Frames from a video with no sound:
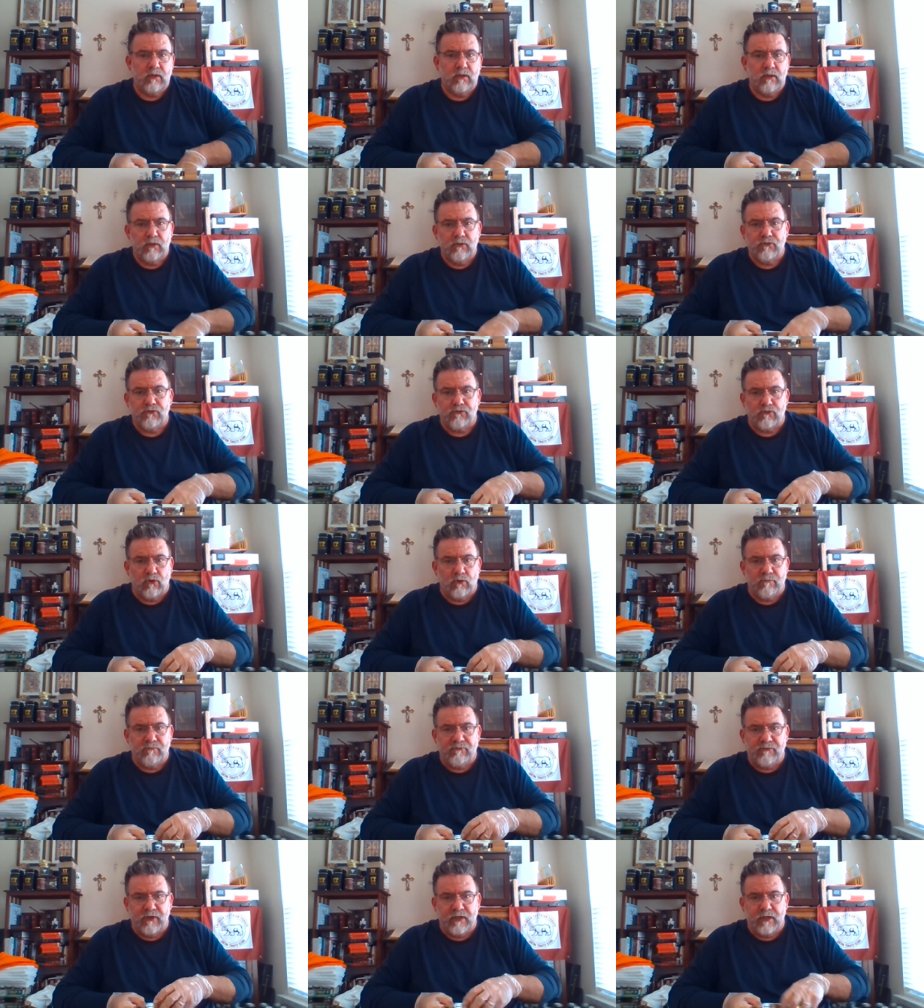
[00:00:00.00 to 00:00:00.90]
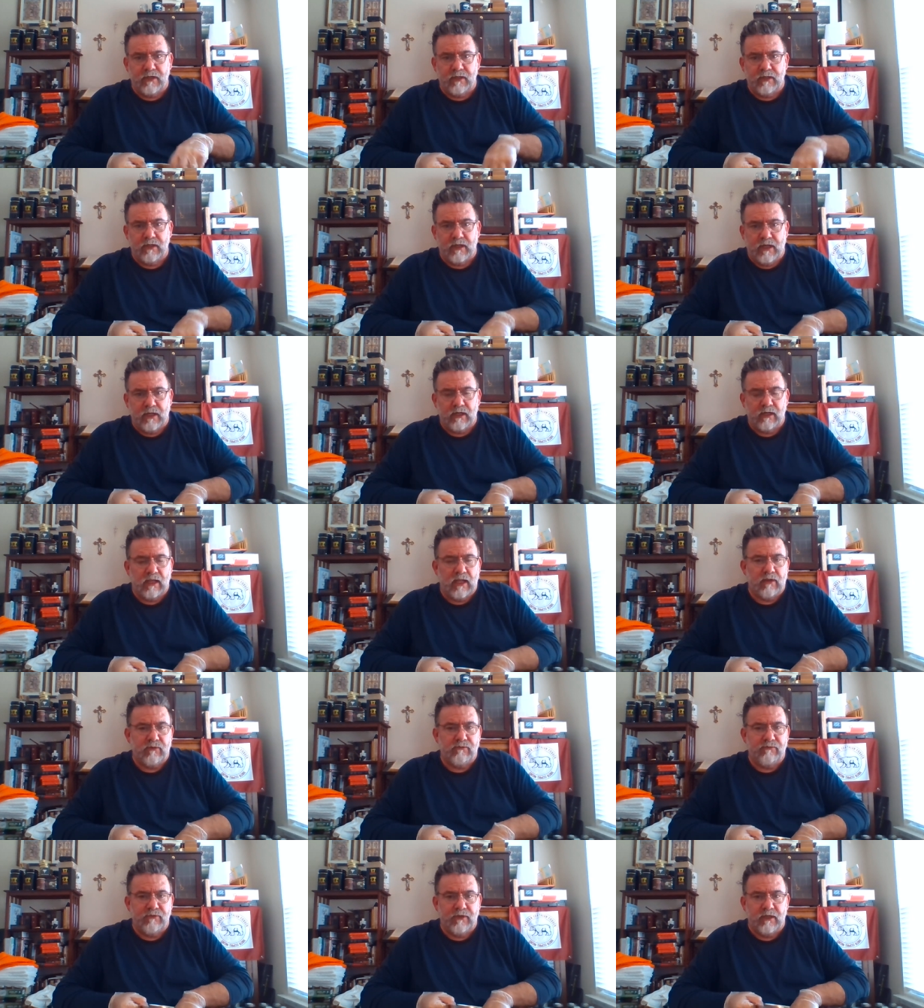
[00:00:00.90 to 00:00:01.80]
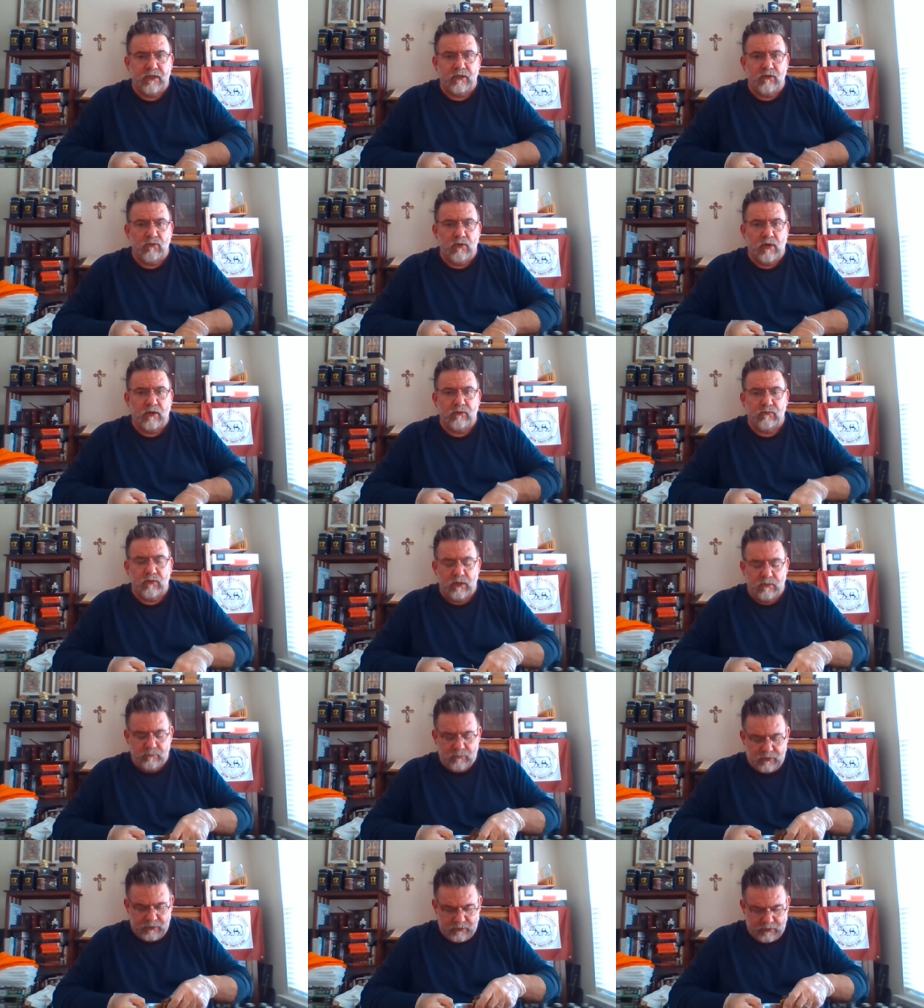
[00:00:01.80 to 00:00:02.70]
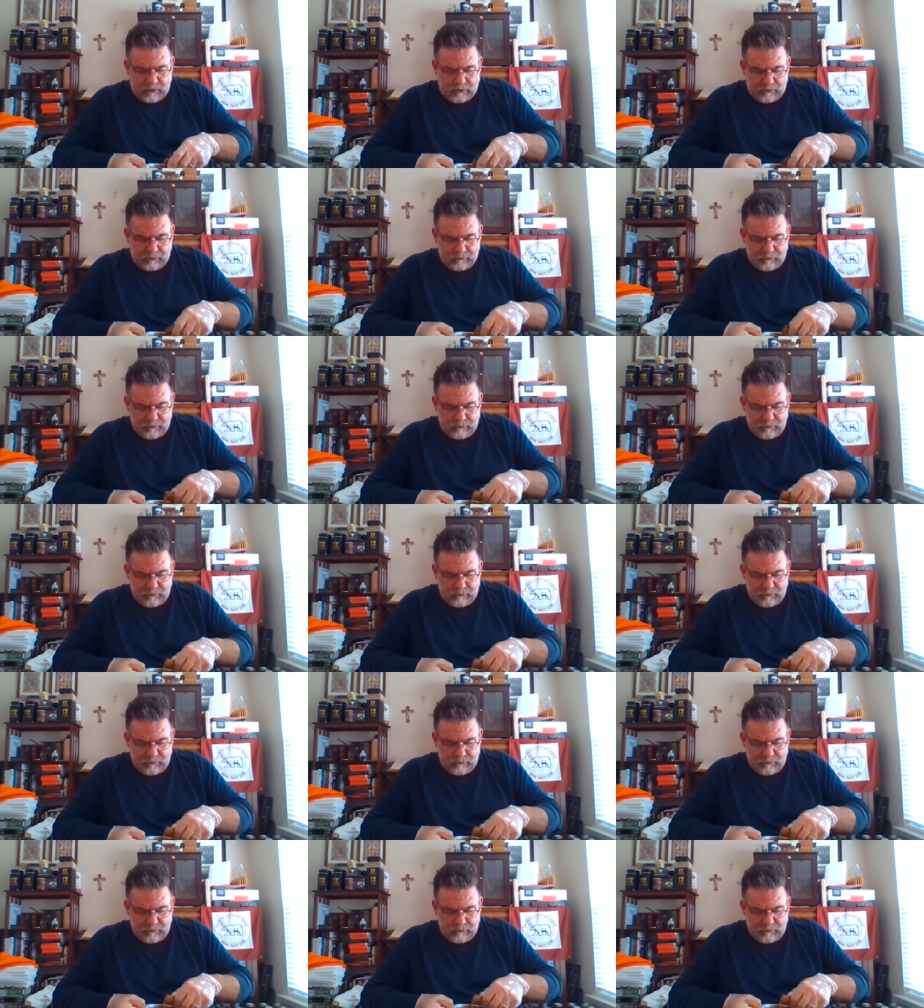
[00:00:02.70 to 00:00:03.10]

Storm Finnan, and Cloud Finnan go out on Monday.